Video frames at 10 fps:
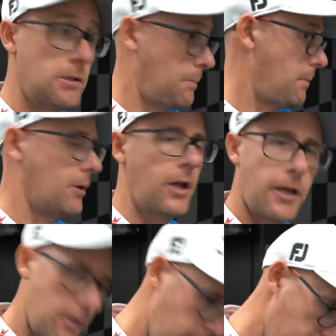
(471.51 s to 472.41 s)
Some people are
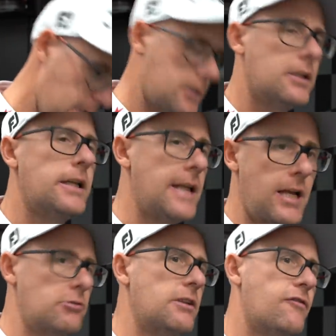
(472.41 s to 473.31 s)
like instantly
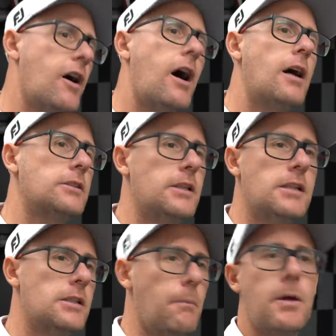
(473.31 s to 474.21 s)
naturally fast, and
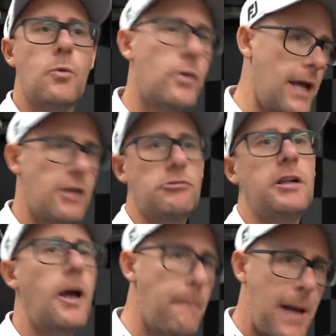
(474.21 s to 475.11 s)
then some people are
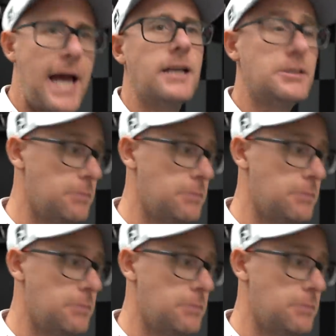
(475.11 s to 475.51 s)
naturally like patters.